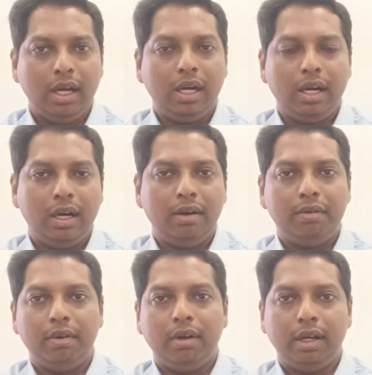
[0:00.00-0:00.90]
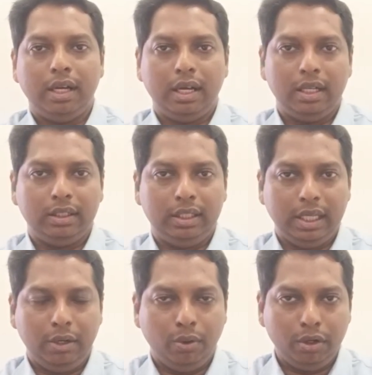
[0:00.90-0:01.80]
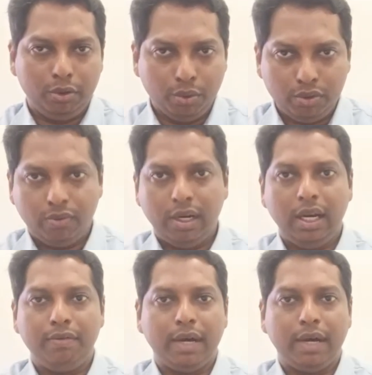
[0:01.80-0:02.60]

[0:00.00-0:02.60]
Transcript: uh, they don't usually